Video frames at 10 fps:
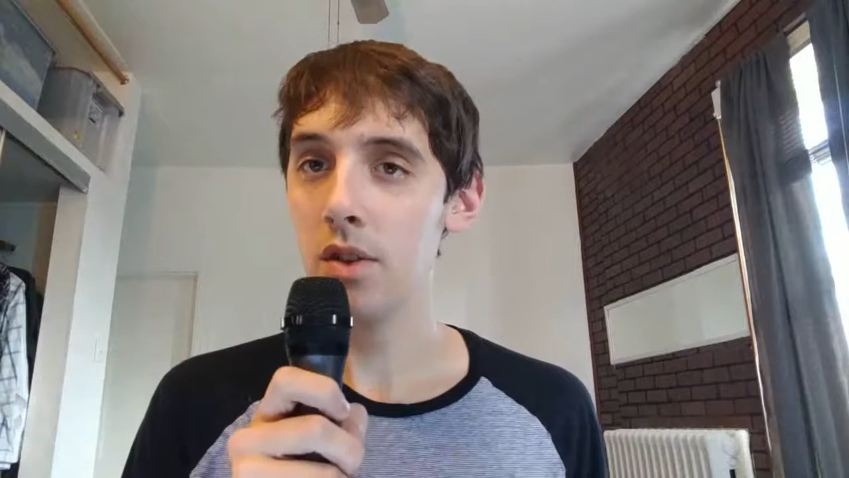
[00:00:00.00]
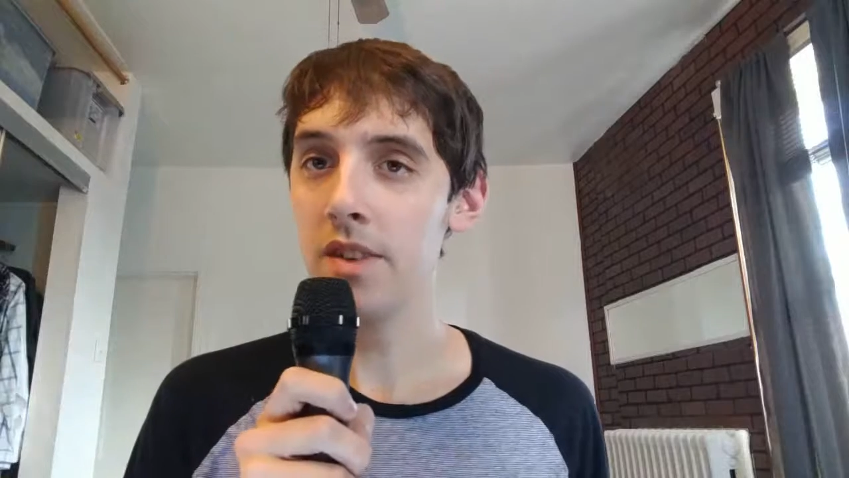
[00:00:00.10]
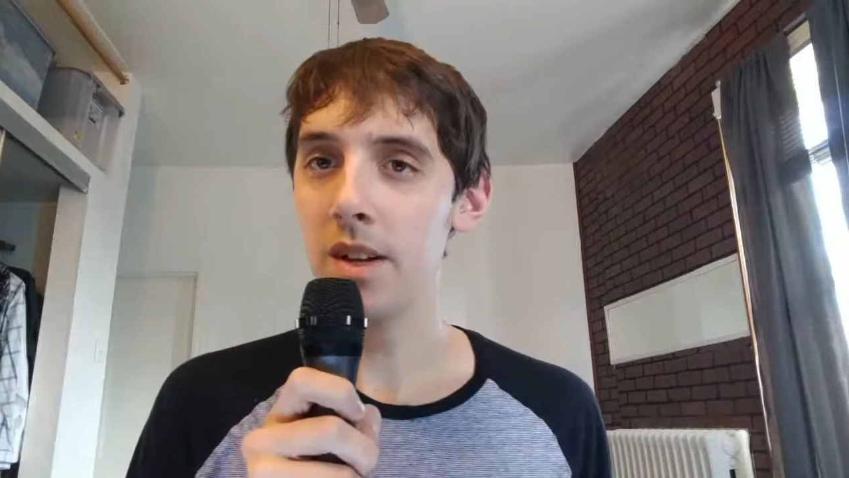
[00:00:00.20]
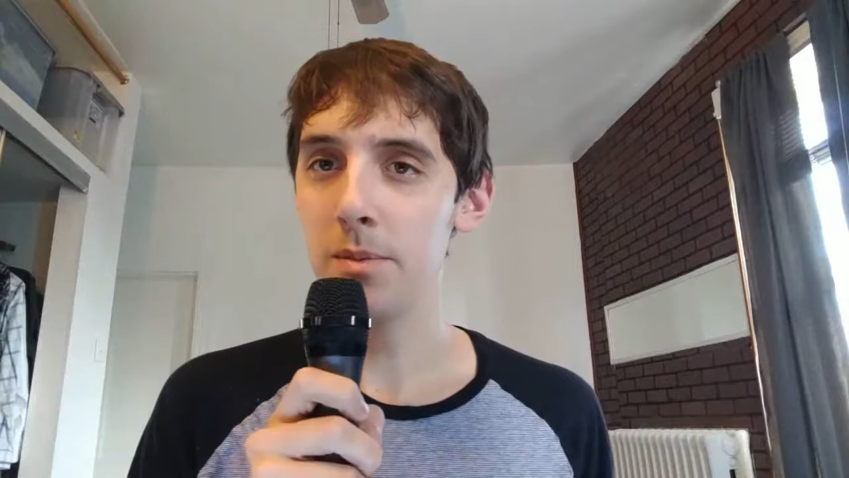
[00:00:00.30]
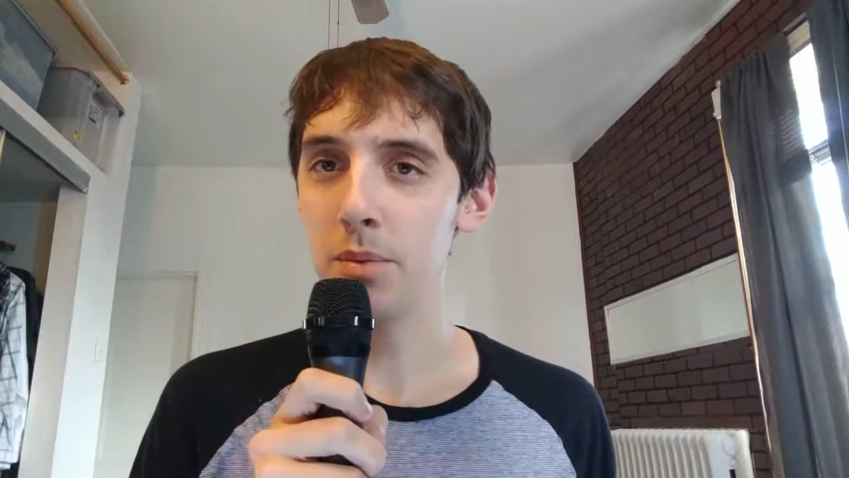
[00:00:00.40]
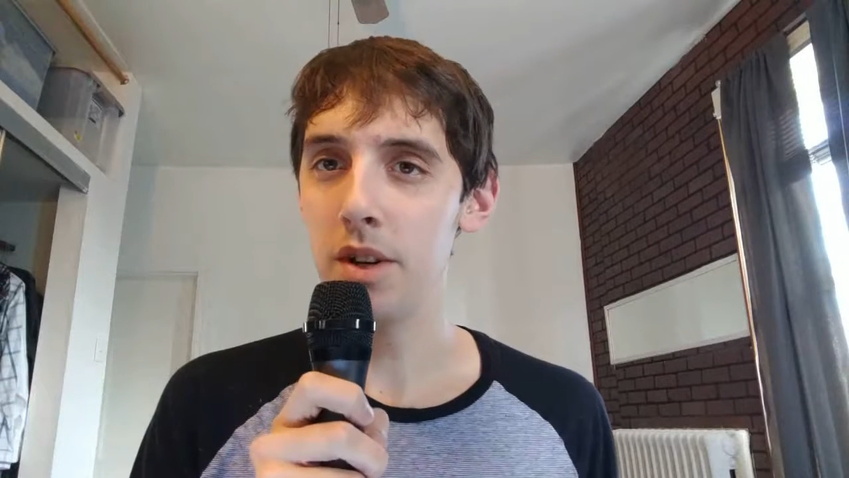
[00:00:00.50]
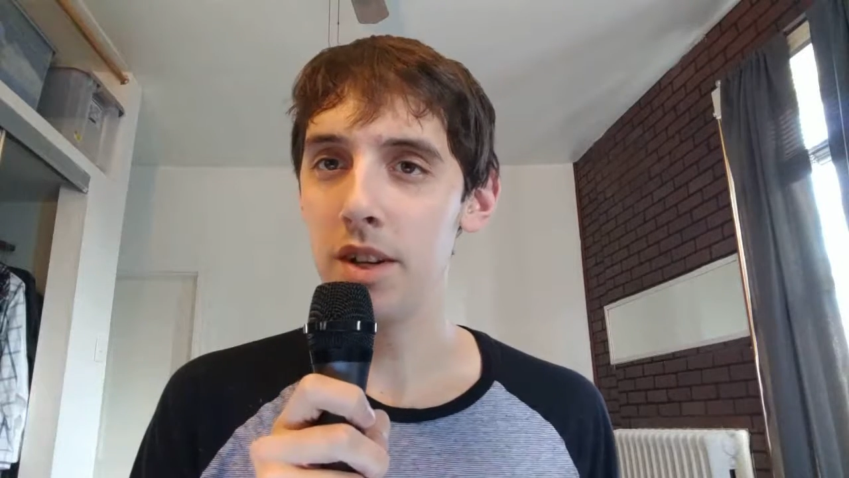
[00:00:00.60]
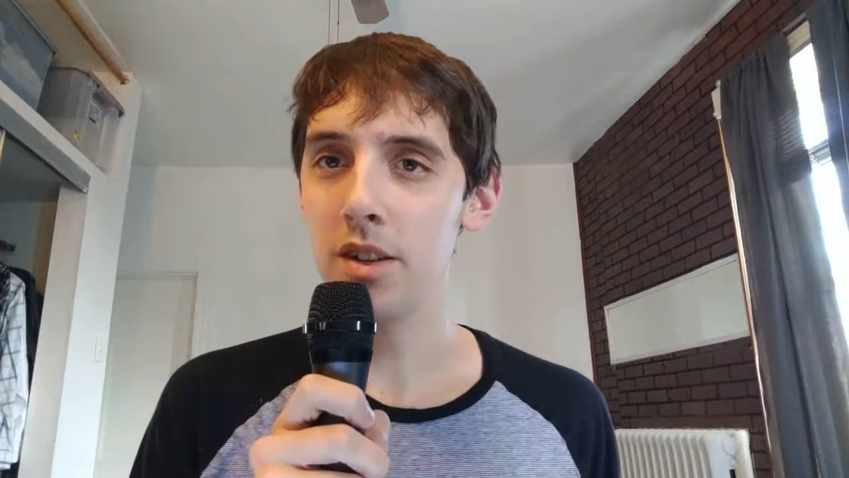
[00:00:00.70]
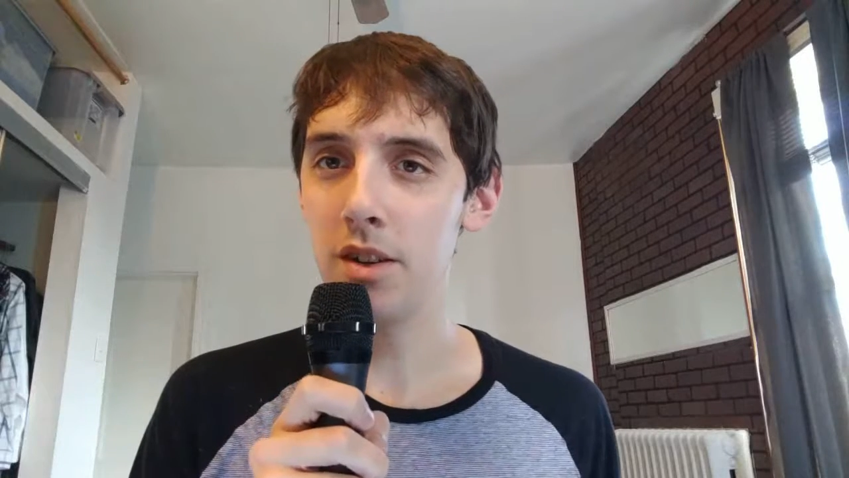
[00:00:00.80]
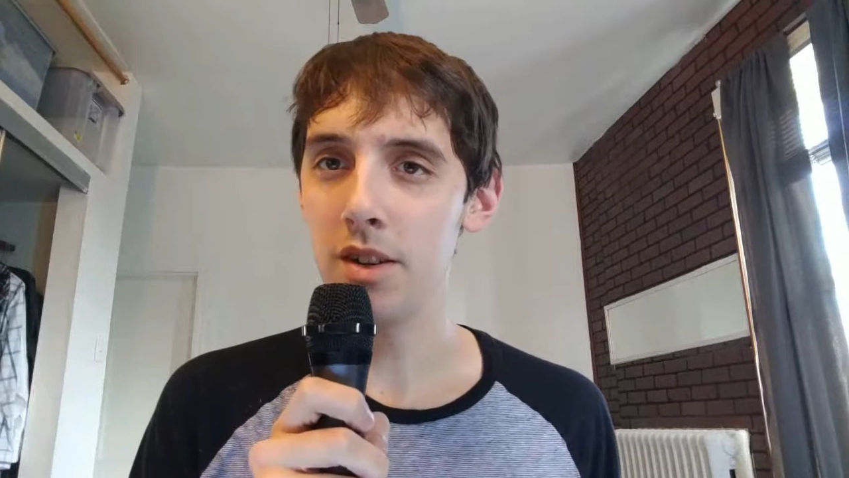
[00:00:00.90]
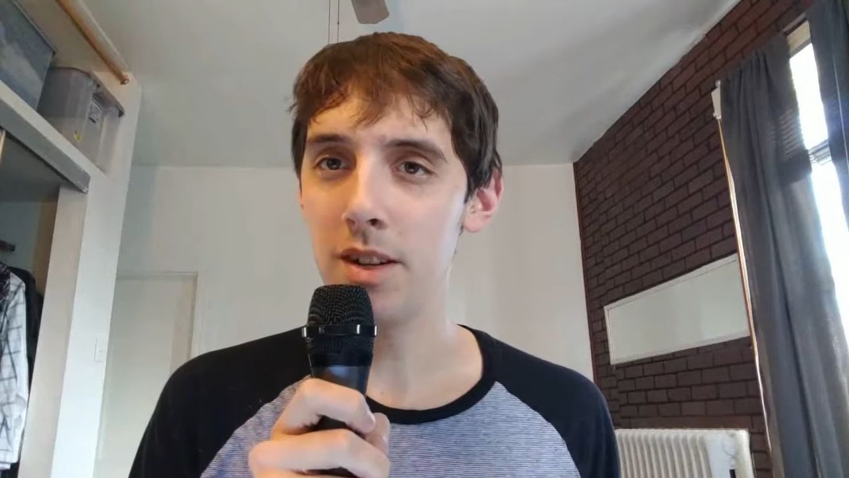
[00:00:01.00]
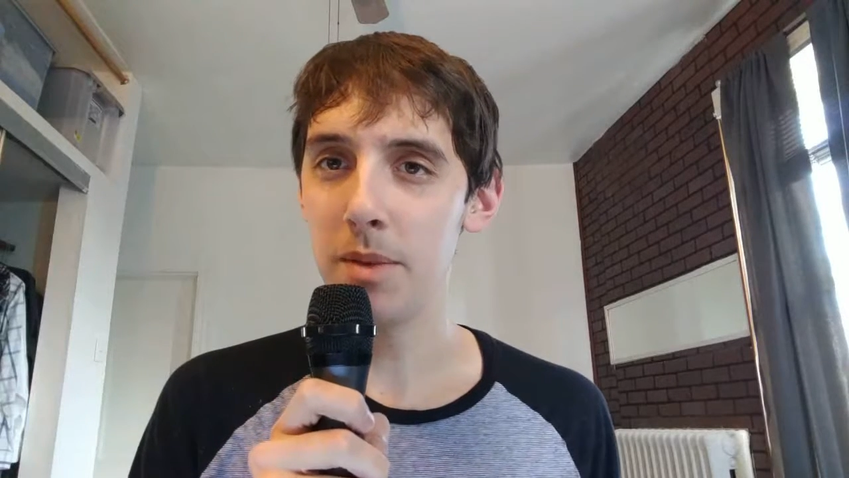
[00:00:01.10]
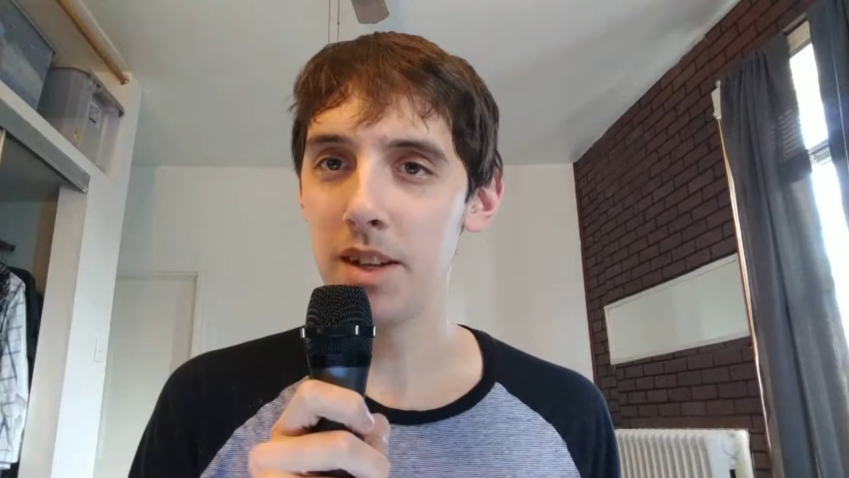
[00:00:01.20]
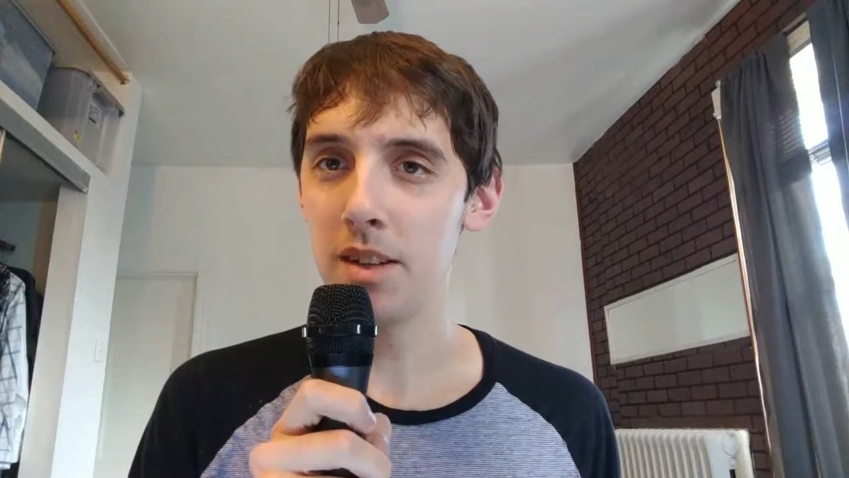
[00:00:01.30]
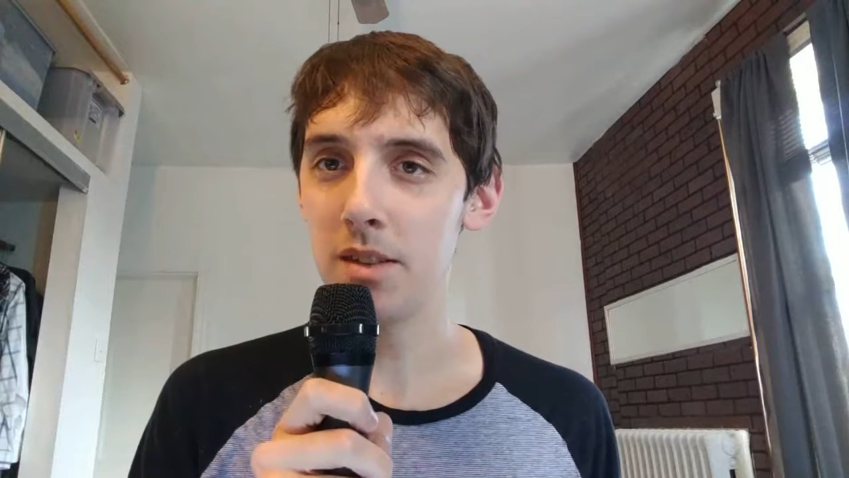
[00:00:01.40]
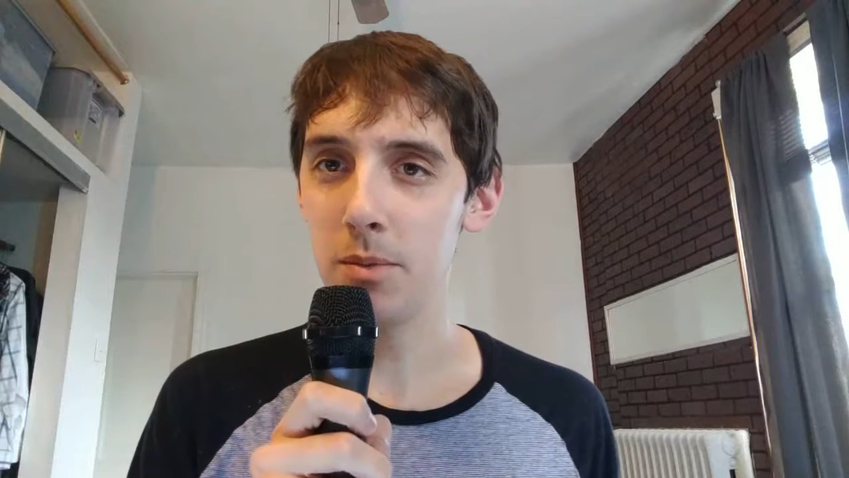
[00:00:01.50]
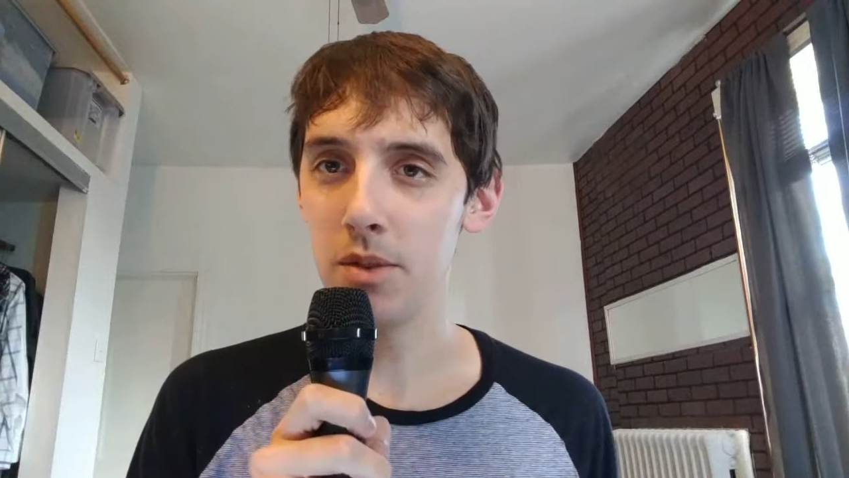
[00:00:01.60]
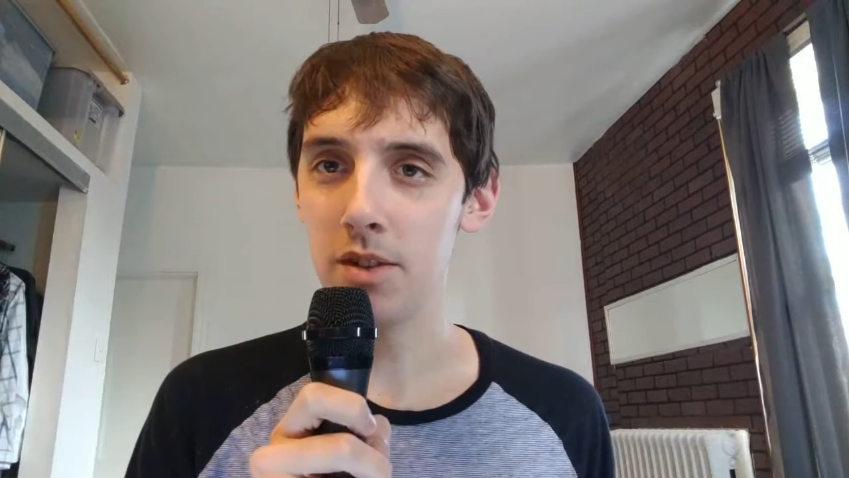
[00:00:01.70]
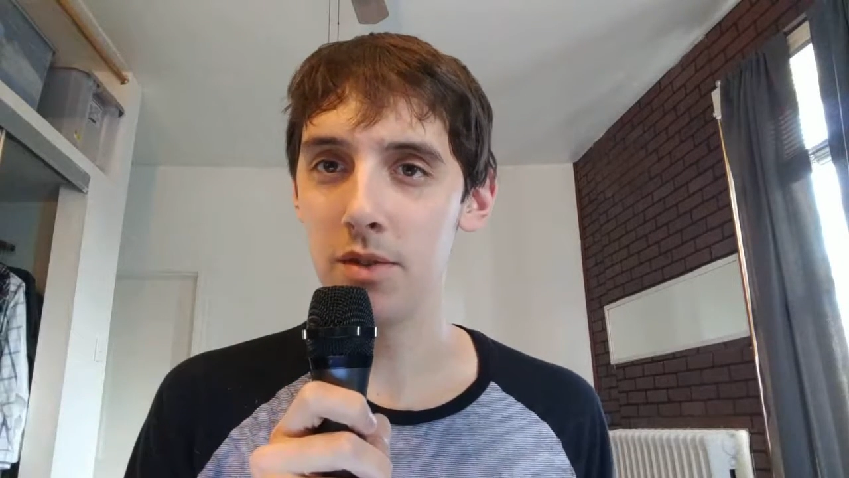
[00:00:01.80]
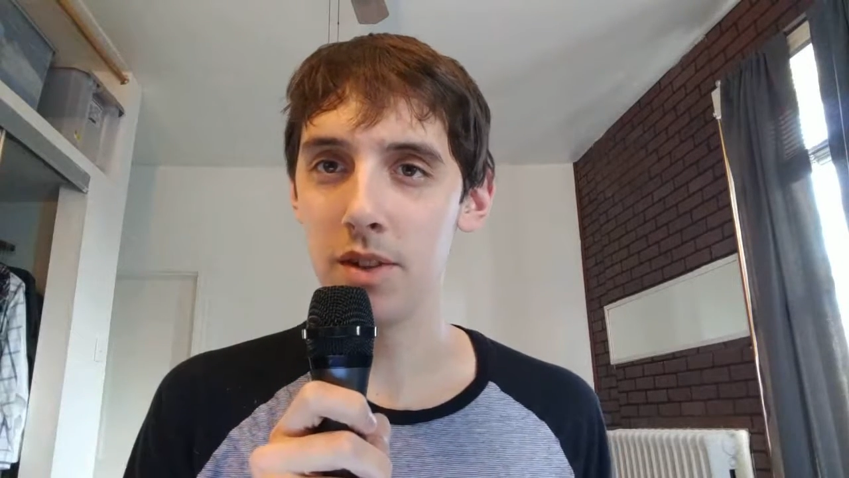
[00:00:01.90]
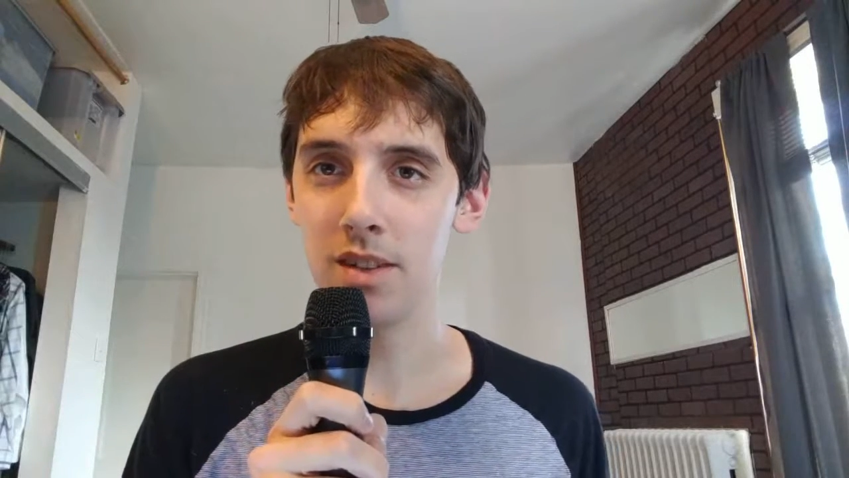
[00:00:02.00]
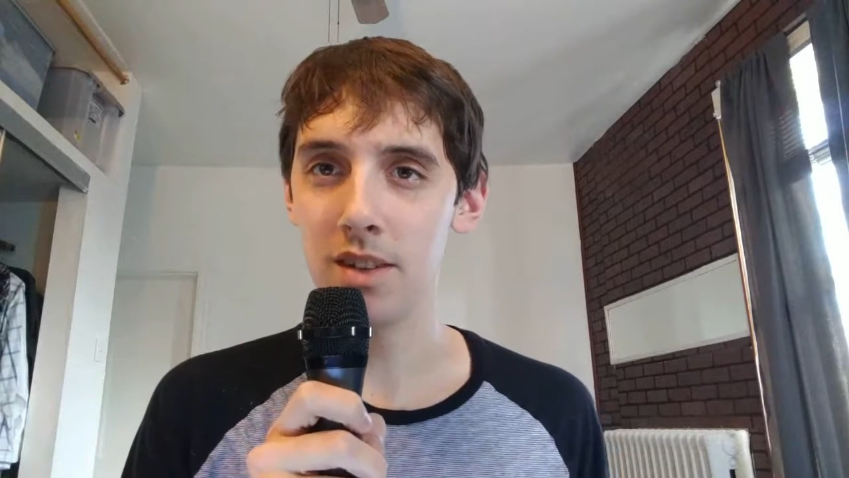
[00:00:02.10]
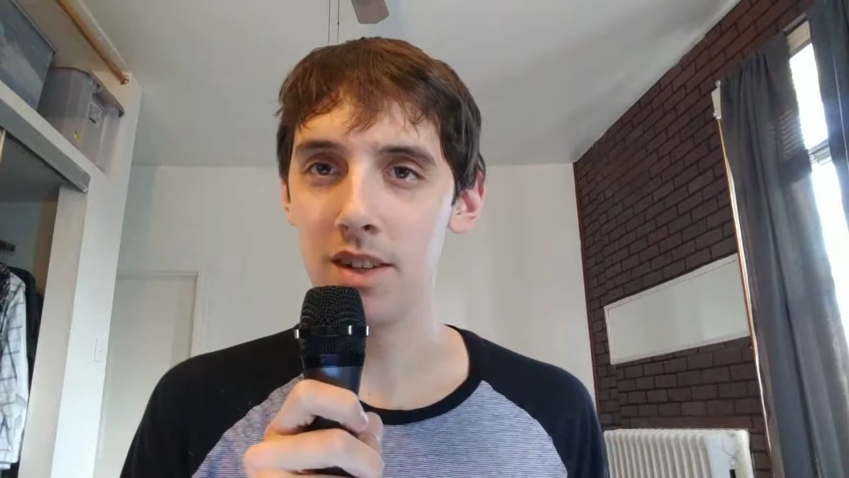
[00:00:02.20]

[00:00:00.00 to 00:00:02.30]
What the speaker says: So I've gotten pretty good at making smoothies recently,